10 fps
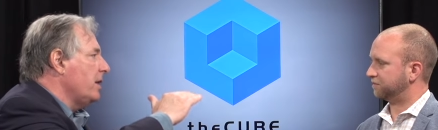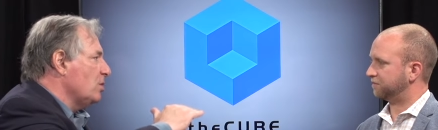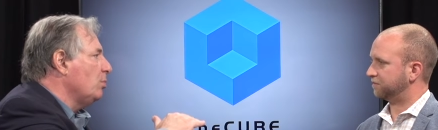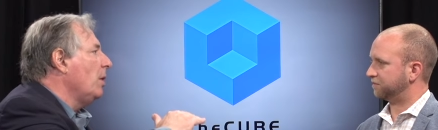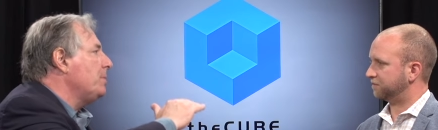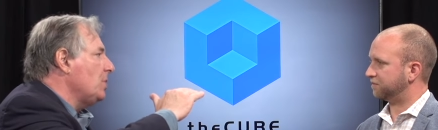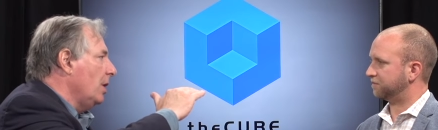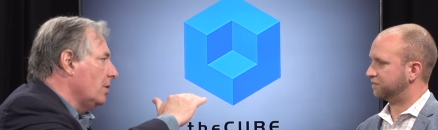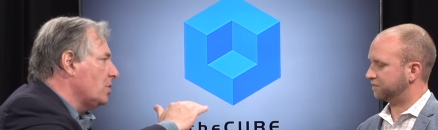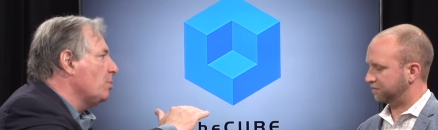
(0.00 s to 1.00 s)
Speaker 1: of blips
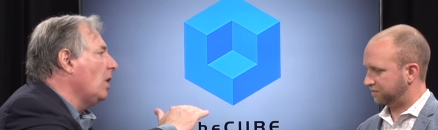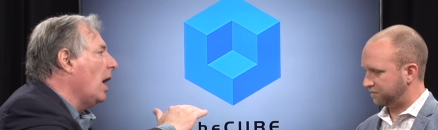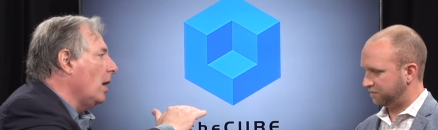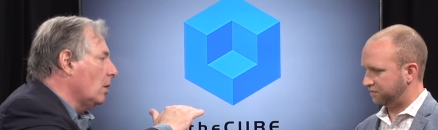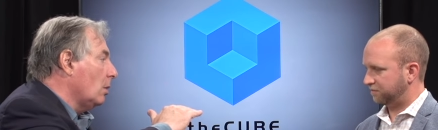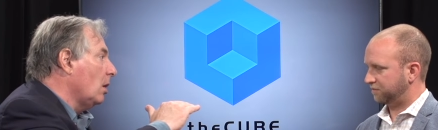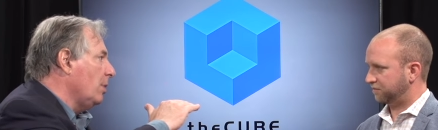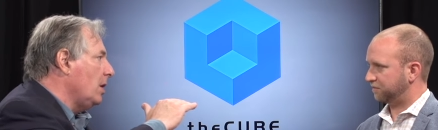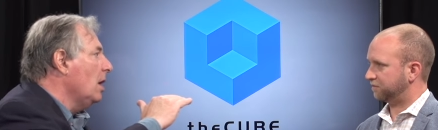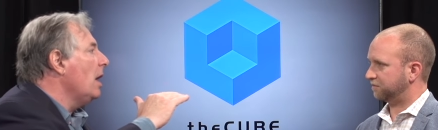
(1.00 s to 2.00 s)
in supply are going to
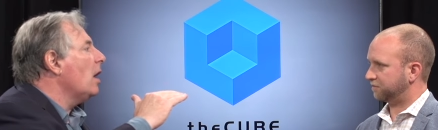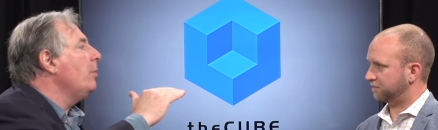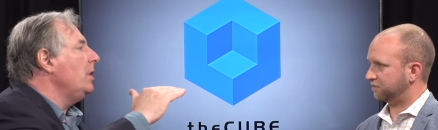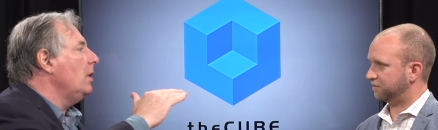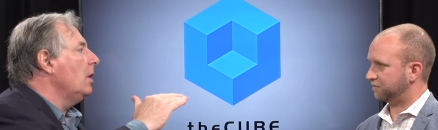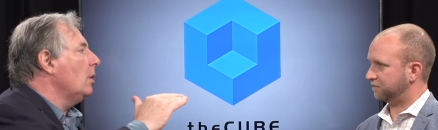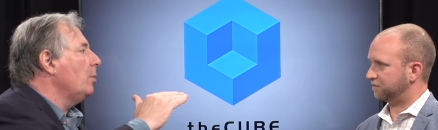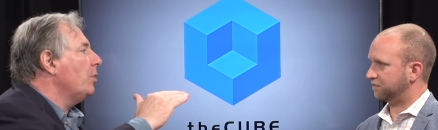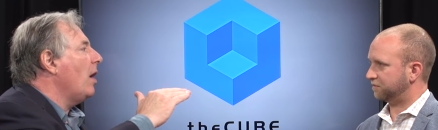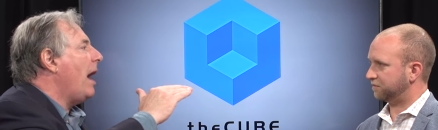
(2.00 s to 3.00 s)
be. It'll be, it'll
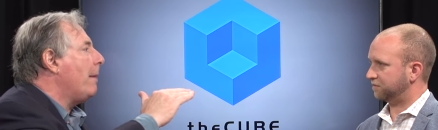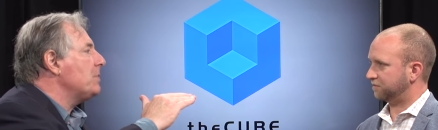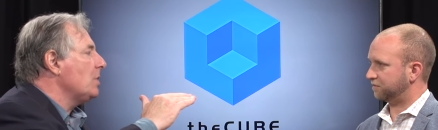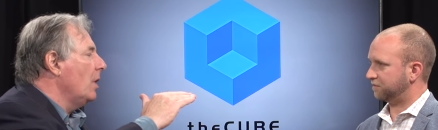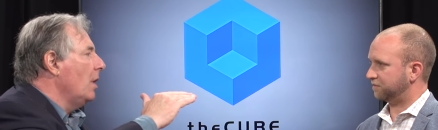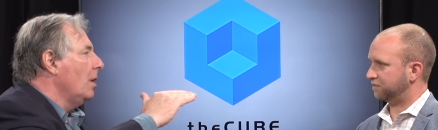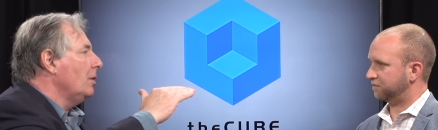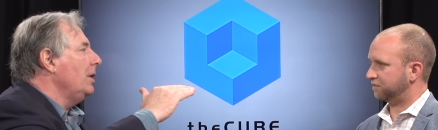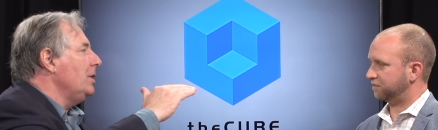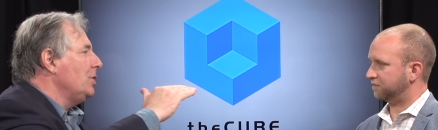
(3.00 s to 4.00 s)
perhaps
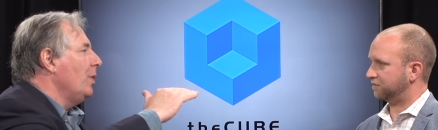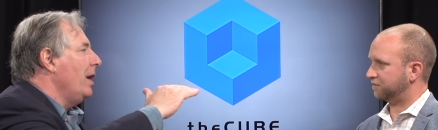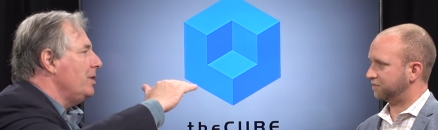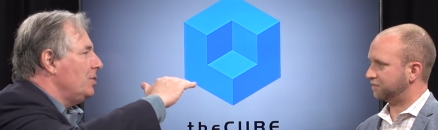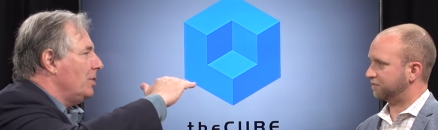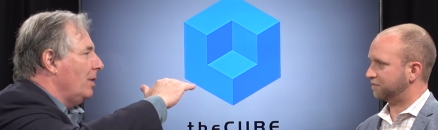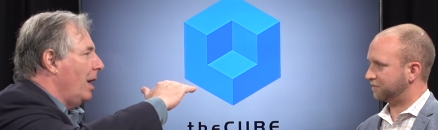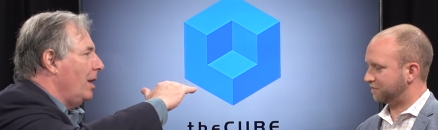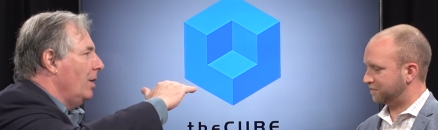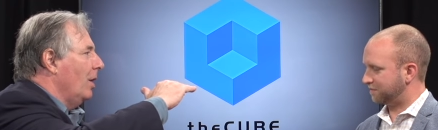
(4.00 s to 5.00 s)
lead to a,
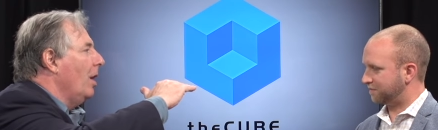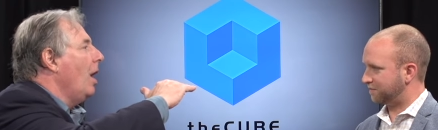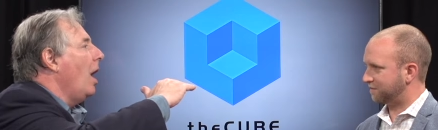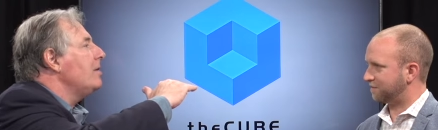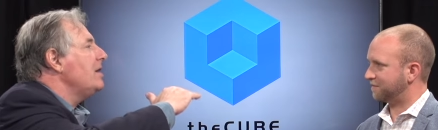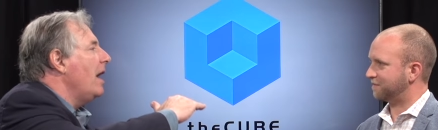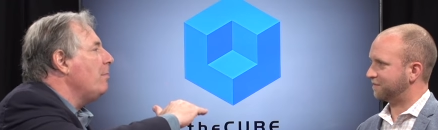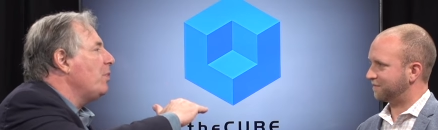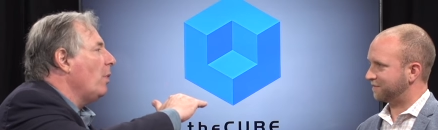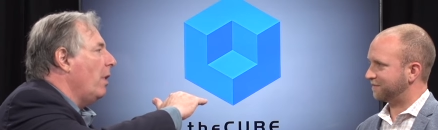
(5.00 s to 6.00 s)
a, uh, a
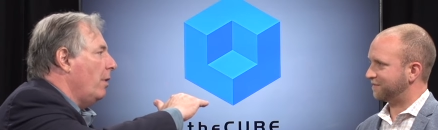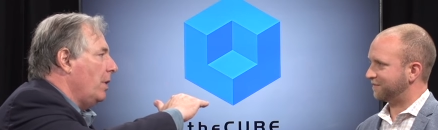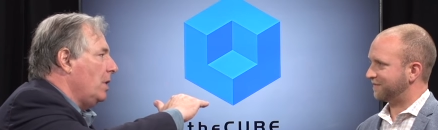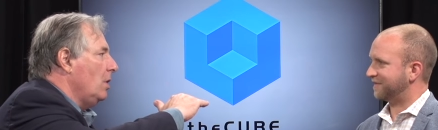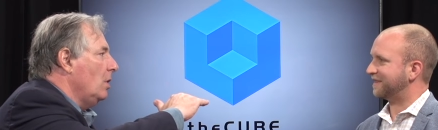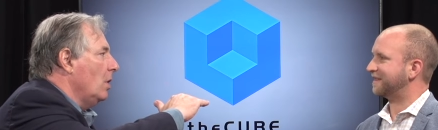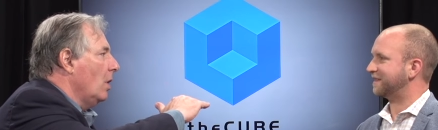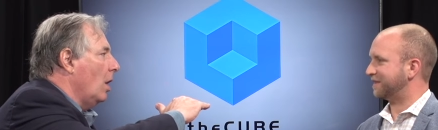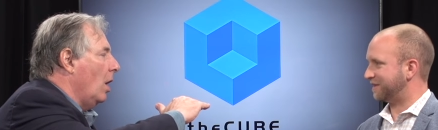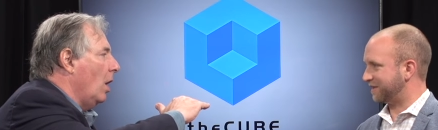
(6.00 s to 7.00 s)
temporary
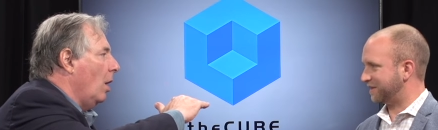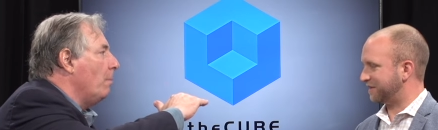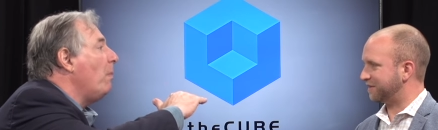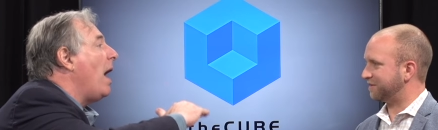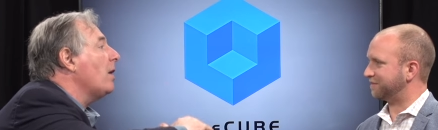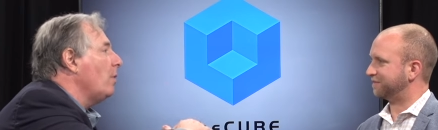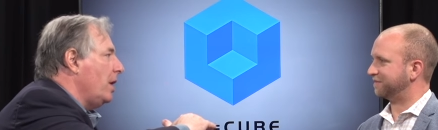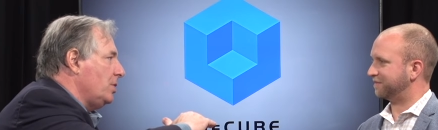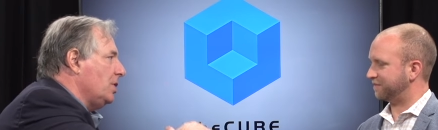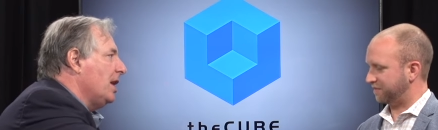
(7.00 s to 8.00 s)
uh,
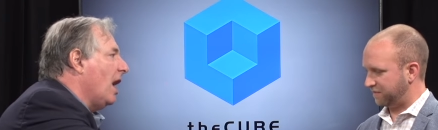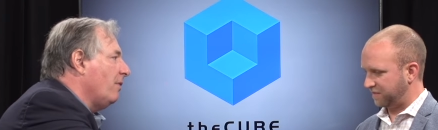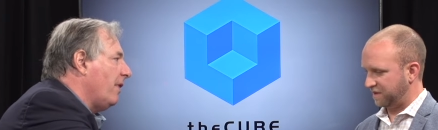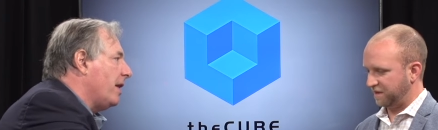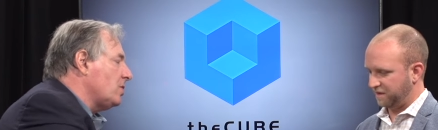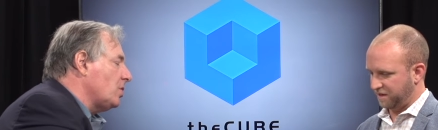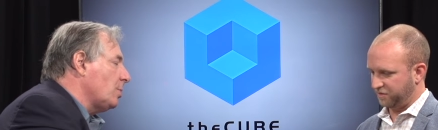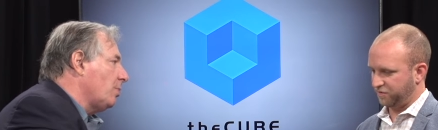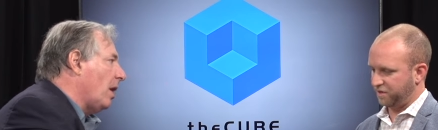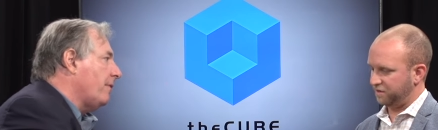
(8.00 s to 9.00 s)
moderation in how fast, the,
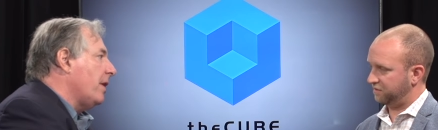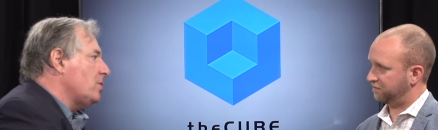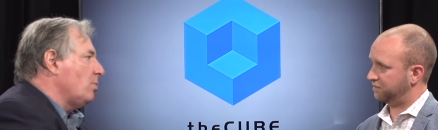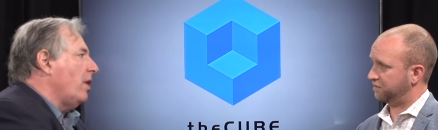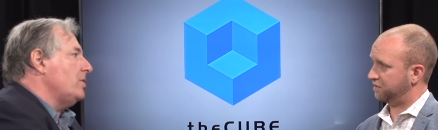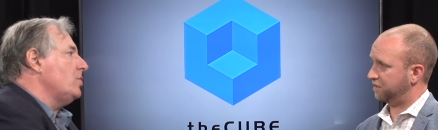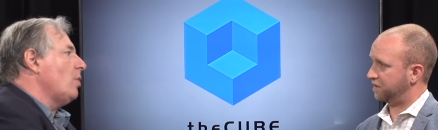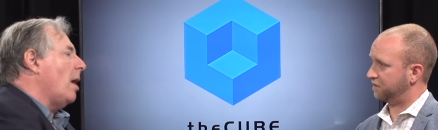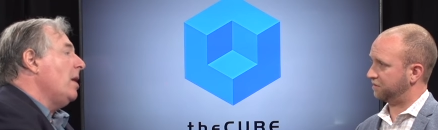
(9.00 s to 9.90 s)
right. how fast the prices drop.